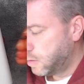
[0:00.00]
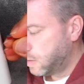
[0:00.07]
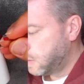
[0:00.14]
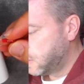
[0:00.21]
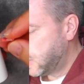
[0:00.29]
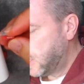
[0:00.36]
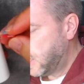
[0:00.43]

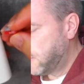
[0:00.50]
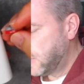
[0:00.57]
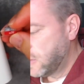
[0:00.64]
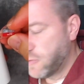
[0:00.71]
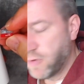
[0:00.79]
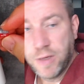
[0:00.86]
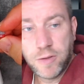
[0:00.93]
So I have
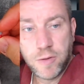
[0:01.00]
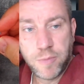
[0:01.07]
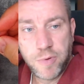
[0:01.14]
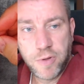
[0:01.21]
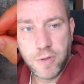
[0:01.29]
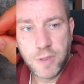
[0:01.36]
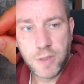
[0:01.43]
this random
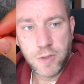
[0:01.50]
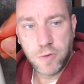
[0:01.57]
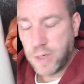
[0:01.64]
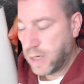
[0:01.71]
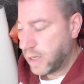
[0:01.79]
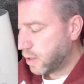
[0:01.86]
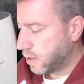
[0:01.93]
32
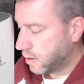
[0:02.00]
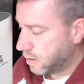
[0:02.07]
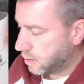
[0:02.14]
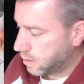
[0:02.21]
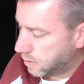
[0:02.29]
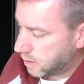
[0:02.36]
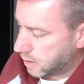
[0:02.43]
gig
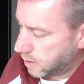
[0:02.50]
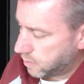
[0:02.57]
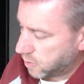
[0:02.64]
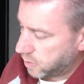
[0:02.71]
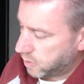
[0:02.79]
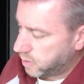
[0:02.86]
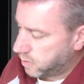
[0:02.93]
that I'm
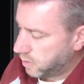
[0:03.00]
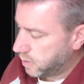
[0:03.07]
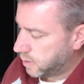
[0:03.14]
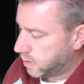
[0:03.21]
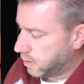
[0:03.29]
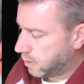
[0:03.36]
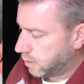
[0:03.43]
going to
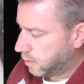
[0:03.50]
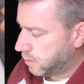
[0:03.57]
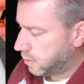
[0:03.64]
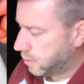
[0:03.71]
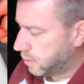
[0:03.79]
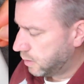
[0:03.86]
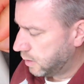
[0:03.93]
install.
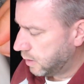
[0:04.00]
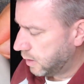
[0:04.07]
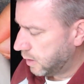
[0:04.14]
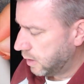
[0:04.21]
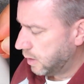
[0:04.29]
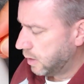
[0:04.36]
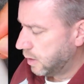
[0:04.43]

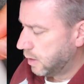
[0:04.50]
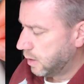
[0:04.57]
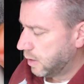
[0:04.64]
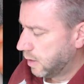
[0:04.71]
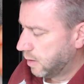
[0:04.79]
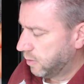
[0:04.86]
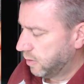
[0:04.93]

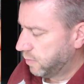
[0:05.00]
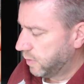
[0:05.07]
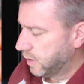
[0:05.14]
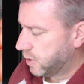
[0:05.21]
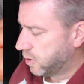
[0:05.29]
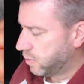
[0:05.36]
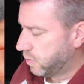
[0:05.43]
I'm not really
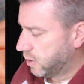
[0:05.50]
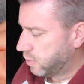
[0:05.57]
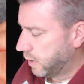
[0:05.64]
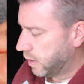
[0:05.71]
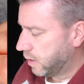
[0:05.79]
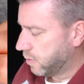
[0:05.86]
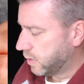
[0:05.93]
sure which
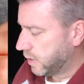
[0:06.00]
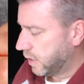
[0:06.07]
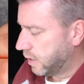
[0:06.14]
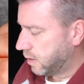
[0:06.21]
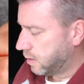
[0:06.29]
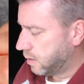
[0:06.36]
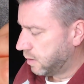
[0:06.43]
way it goes
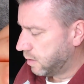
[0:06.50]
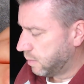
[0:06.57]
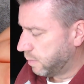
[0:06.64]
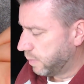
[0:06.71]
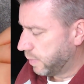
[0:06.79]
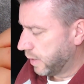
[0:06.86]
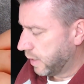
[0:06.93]
in,
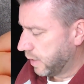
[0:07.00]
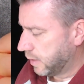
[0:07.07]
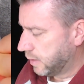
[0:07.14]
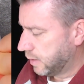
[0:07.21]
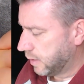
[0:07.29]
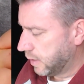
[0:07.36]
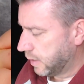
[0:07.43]

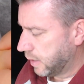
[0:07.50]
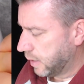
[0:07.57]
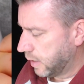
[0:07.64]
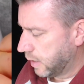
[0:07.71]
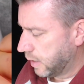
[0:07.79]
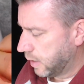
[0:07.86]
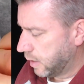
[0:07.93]
but
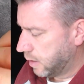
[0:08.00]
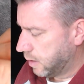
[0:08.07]
that